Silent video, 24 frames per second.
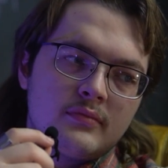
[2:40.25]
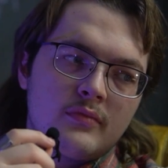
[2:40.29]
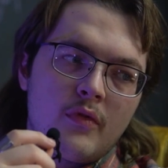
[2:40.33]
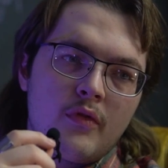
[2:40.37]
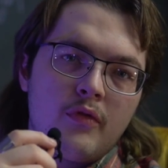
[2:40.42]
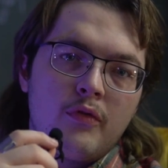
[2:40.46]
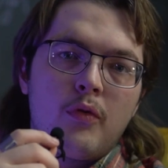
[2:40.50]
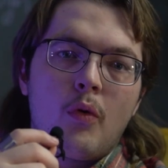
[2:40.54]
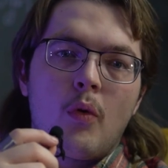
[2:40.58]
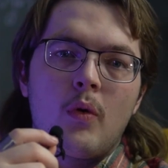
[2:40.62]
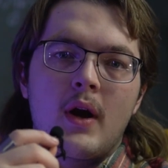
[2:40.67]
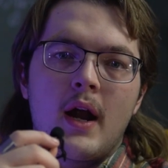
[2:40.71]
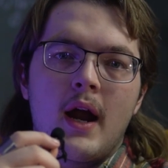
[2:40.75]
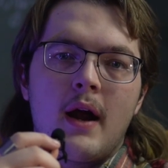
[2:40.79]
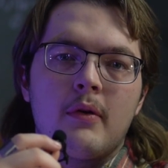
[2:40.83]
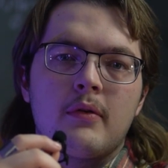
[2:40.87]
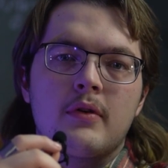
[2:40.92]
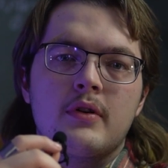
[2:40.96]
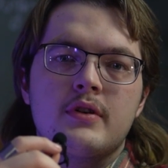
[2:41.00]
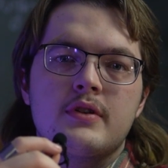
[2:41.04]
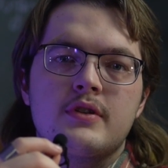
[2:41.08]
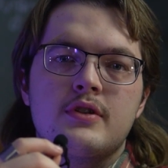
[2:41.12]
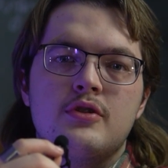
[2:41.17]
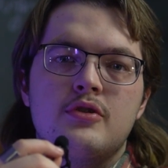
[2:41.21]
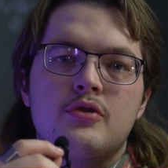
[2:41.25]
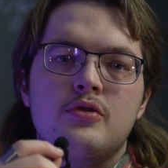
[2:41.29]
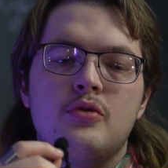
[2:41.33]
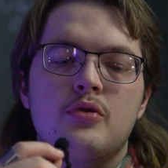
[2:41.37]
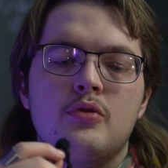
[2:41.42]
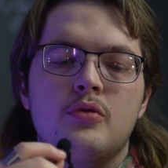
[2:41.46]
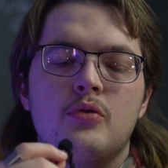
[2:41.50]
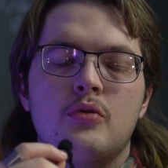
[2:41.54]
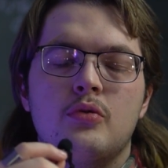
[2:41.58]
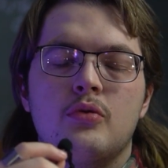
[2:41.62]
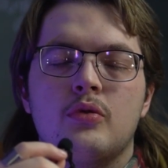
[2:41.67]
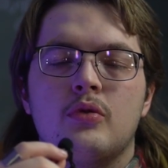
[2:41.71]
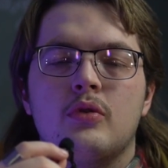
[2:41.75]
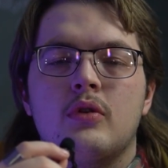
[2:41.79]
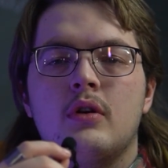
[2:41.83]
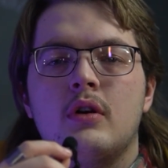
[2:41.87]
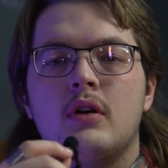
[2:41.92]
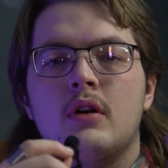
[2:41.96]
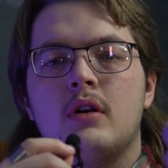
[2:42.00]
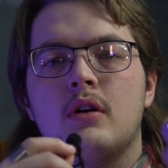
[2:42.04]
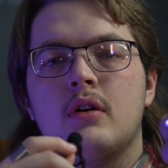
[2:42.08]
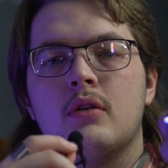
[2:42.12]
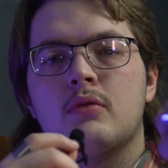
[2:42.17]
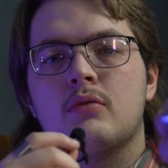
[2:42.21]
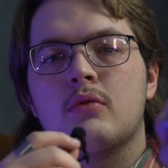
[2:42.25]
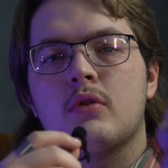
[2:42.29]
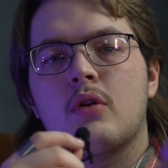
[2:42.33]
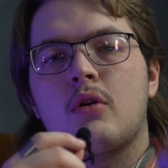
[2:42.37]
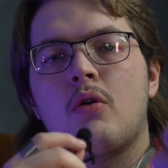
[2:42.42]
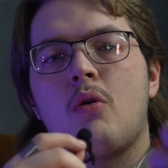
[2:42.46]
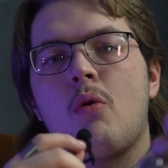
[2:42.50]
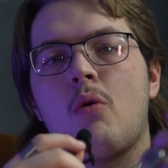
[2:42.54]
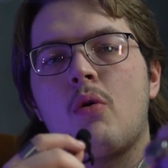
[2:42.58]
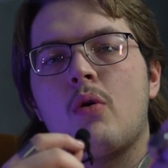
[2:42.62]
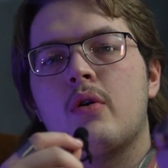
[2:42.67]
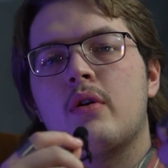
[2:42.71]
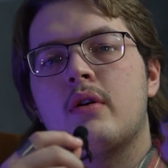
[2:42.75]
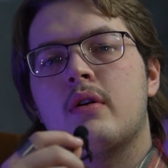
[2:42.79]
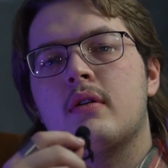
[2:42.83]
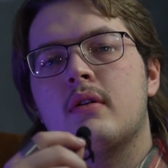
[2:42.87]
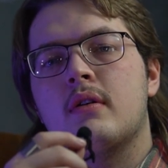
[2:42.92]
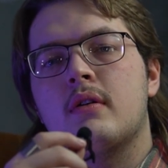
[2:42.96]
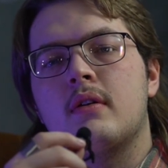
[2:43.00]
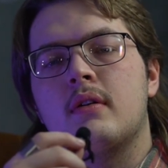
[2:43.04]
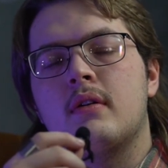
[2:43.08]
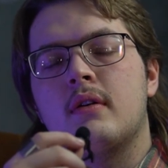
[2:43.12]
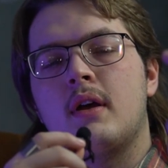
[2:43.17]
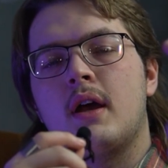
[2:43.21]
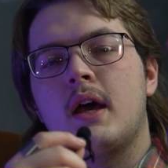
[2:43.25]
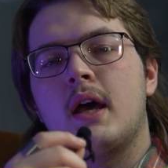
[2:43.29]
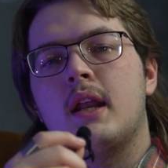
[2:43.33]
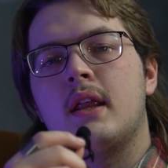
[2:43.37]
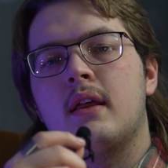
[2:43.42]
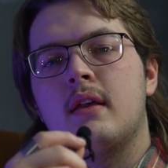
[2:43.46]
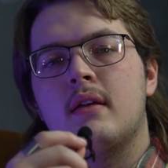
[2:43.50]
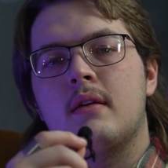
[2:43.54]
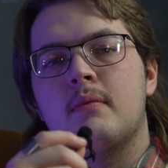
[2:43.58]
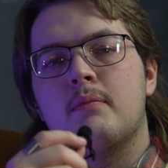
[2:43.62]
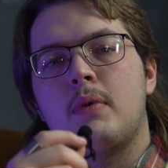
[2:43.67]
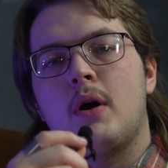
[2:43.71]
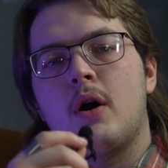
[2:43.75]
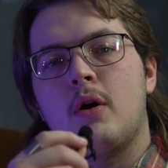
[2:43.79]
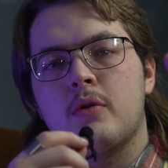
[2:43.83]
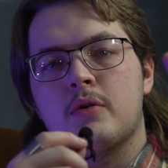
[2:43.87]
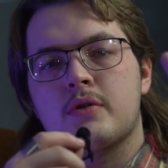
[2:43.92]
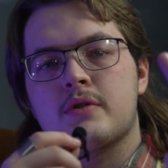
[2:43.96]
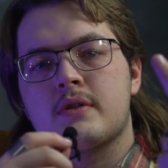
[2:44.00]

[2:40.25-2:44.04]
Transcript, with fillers: four hours to record, edit, and post.